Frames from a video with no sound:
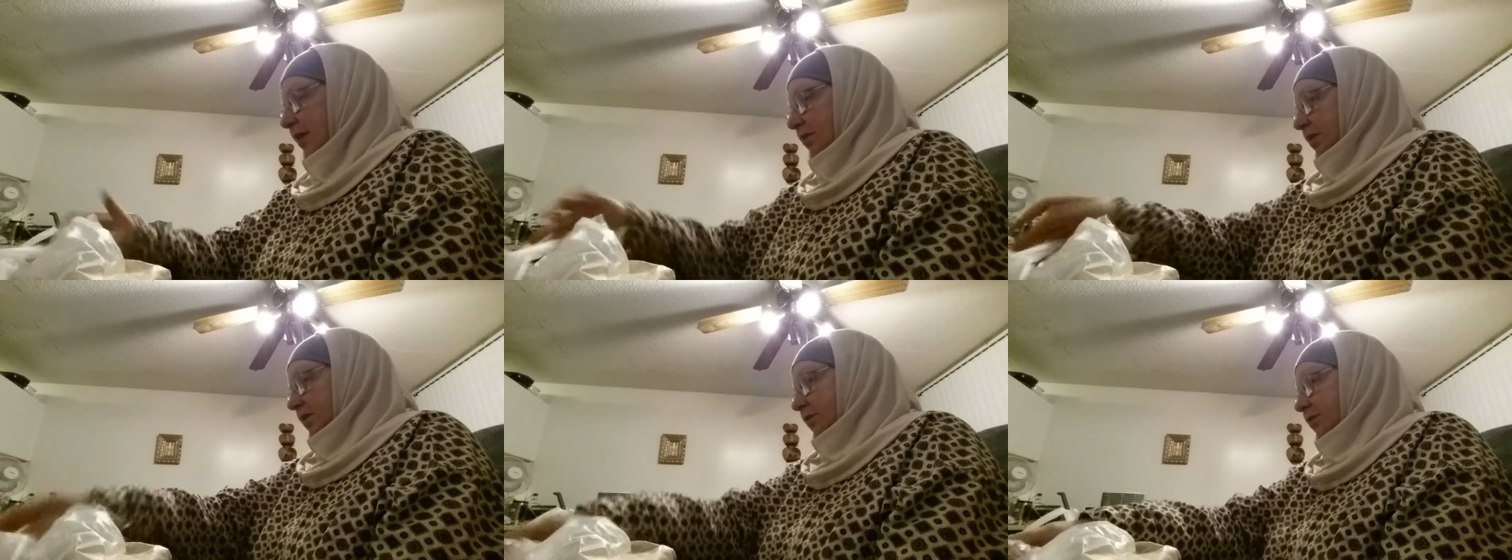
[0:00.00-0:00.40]

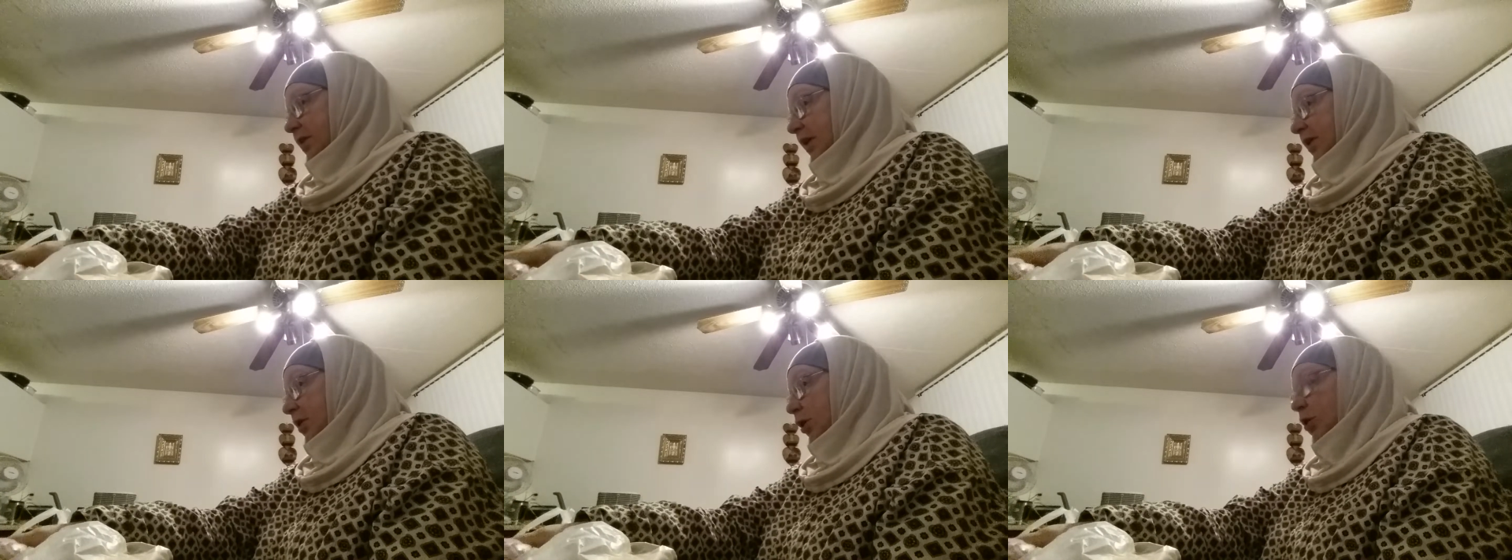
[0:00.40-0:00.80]
it was
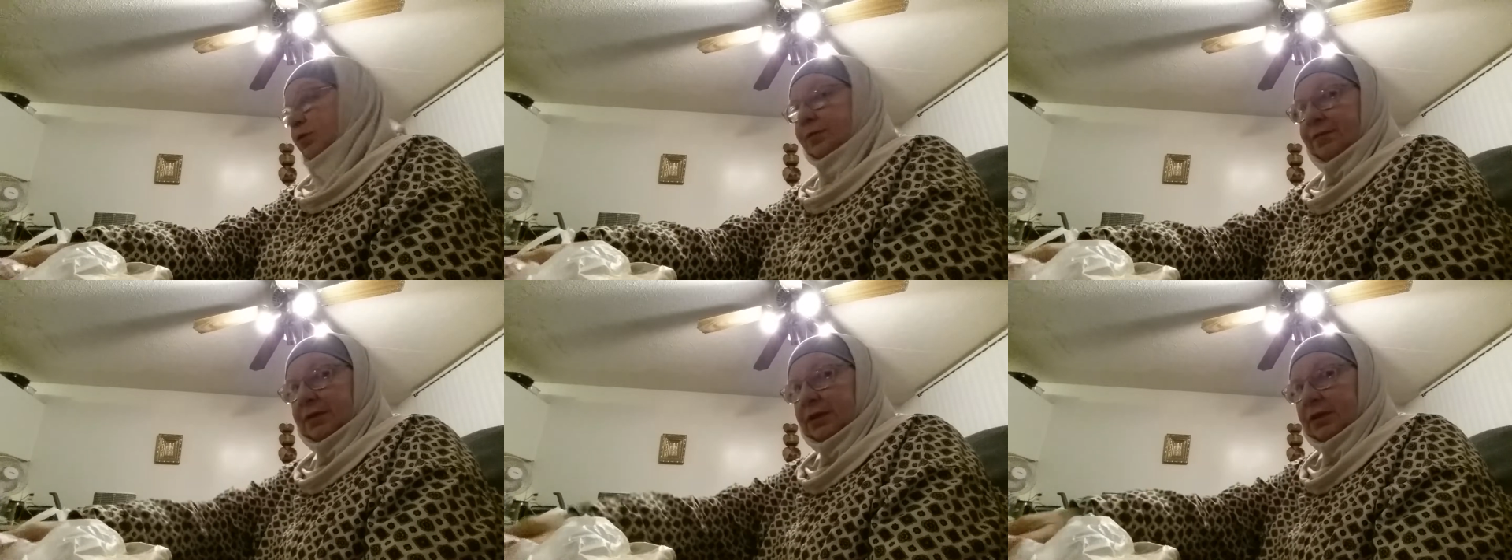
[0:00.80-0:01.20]
way
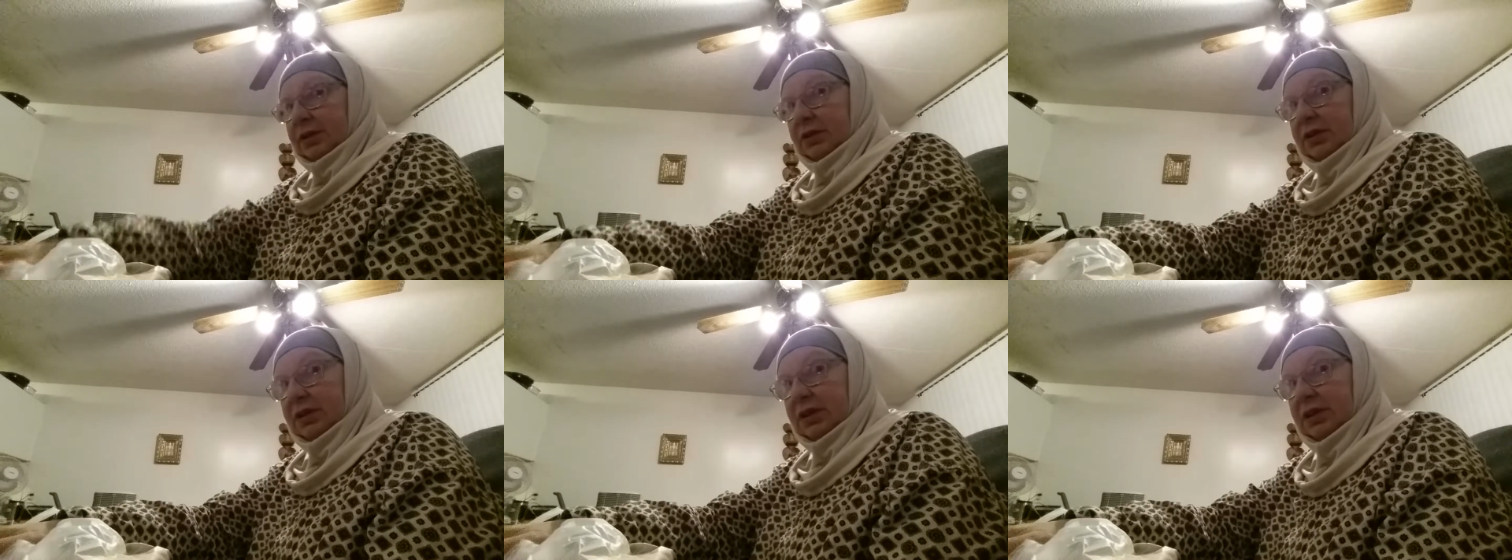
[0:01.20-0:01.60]

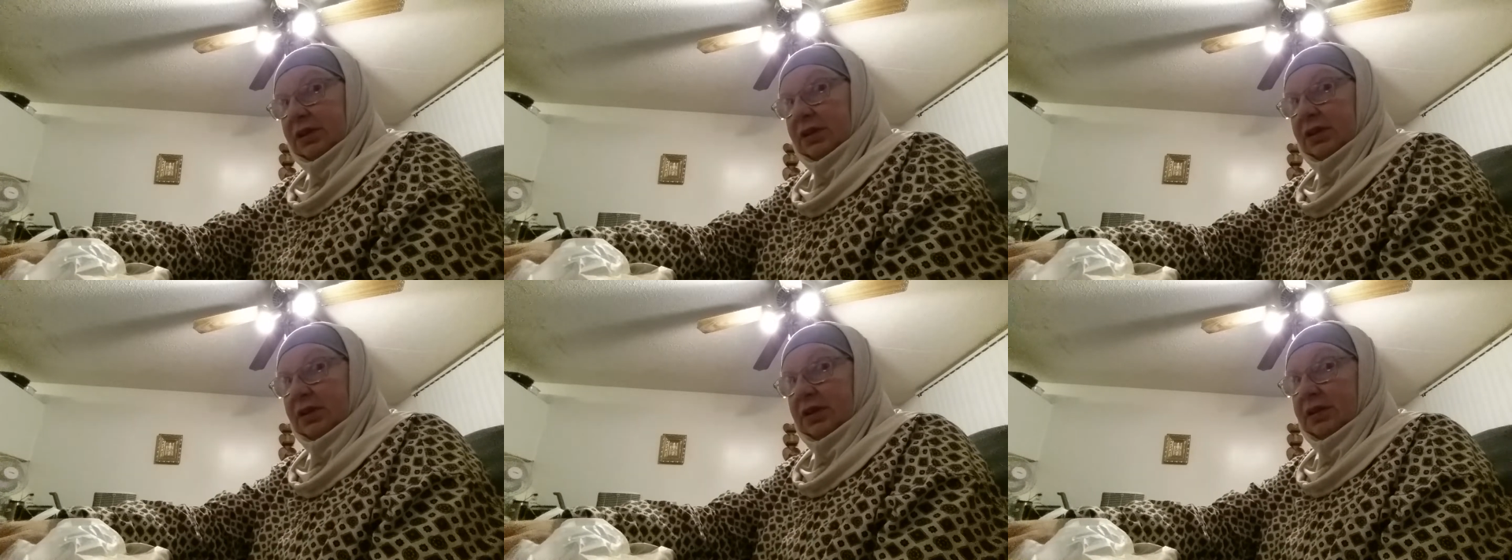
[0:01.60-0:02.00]
over
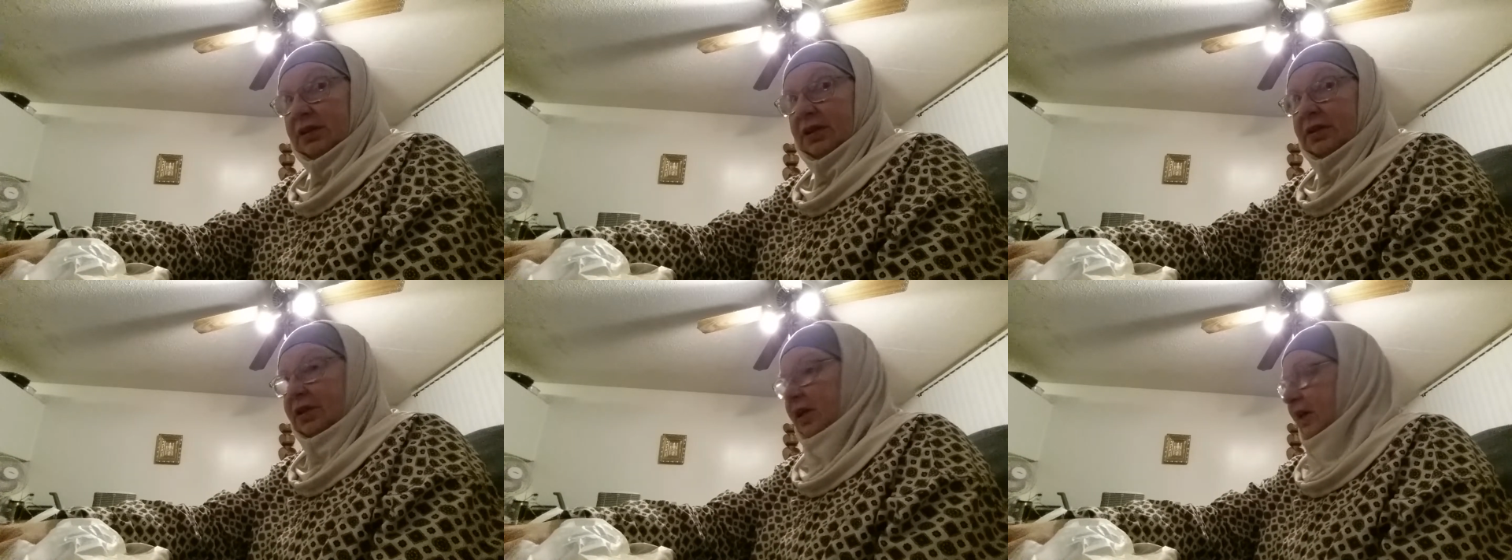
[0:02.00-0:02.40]

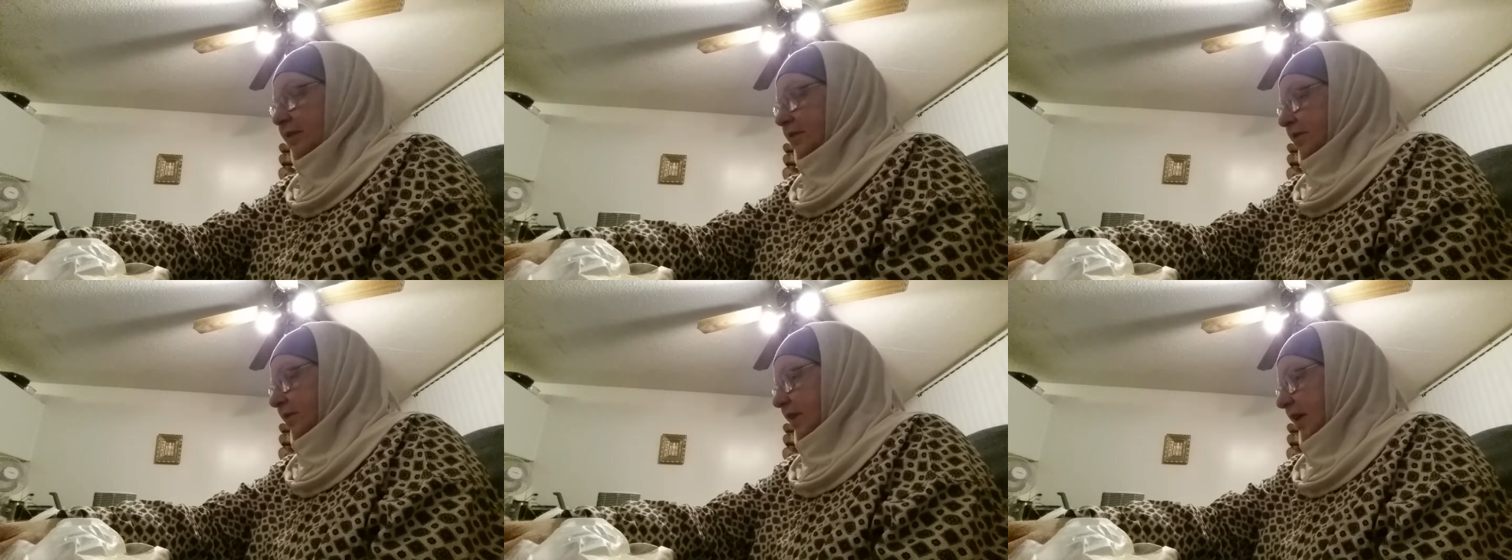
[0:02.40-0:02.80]
the
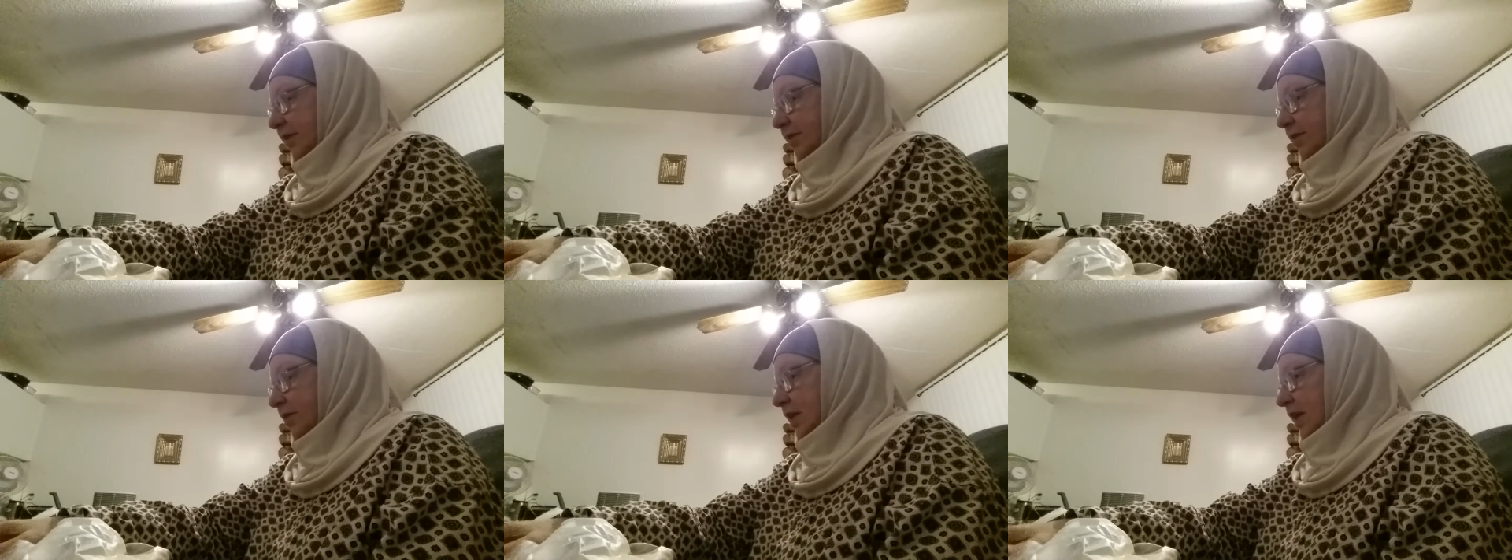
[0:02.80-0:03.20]
cost of the
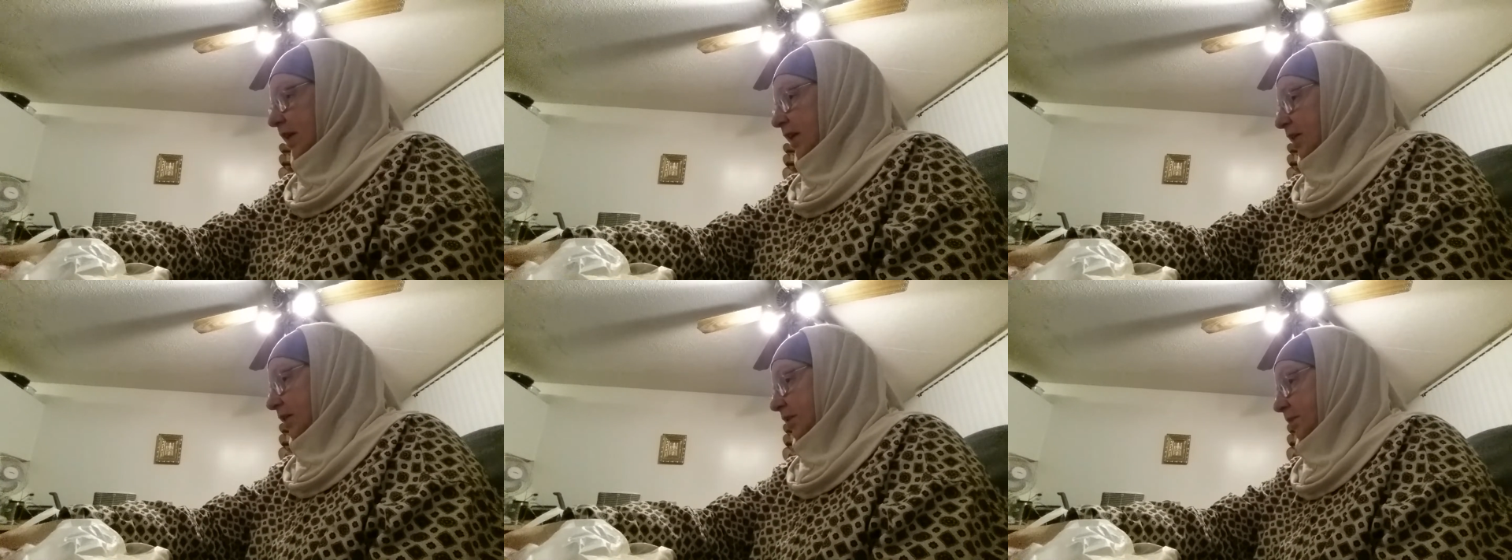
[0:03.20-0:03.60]
actual
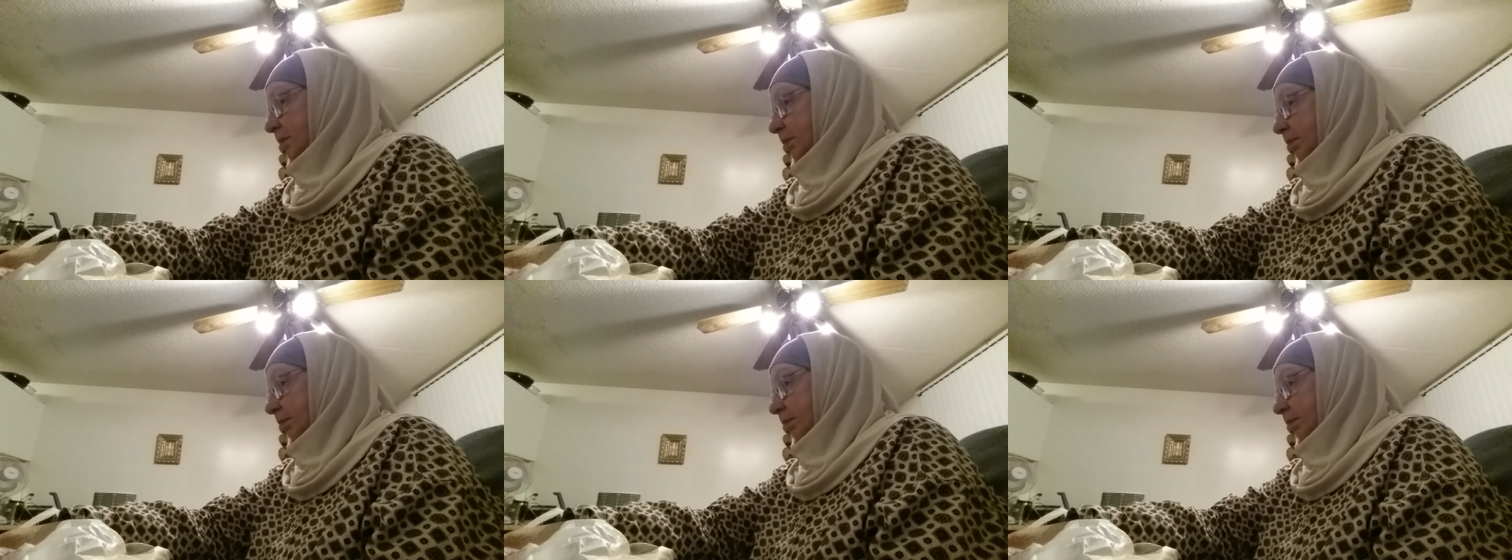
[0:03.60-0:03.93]
item,